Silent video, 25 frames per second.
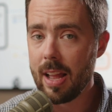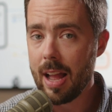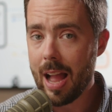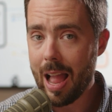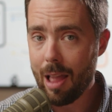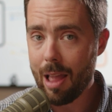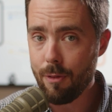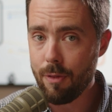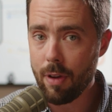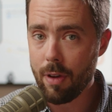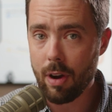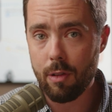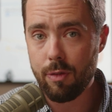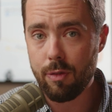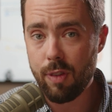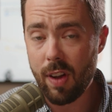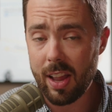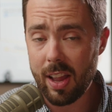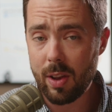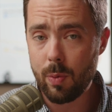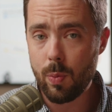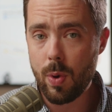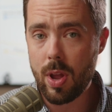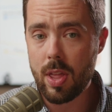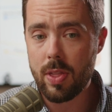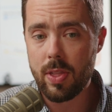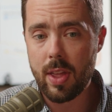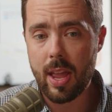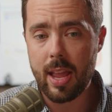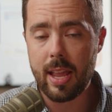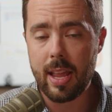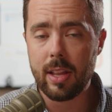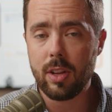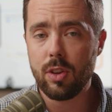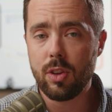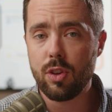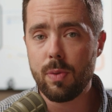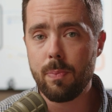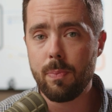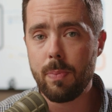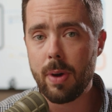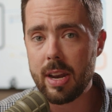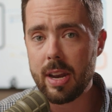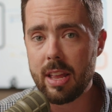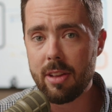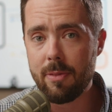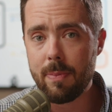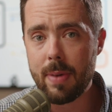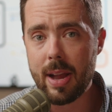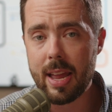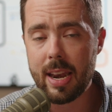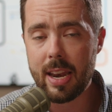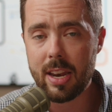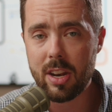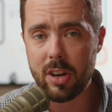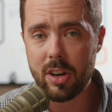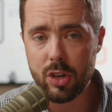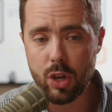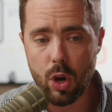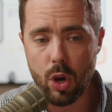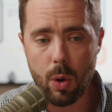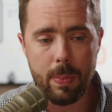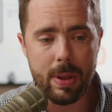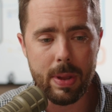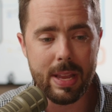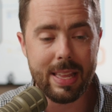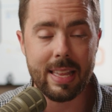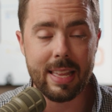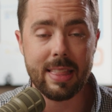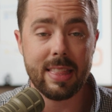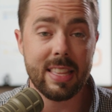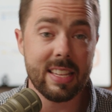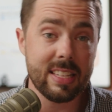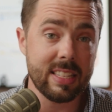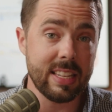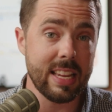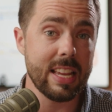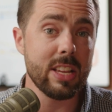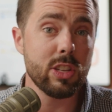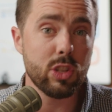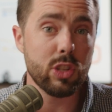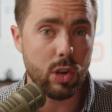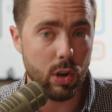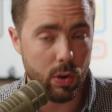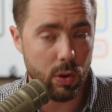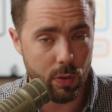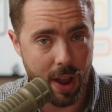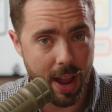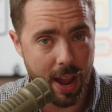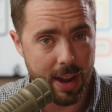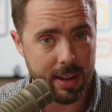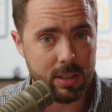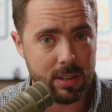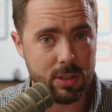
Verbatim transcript: I verified with a good buddy of mine at Adobe that this is correct.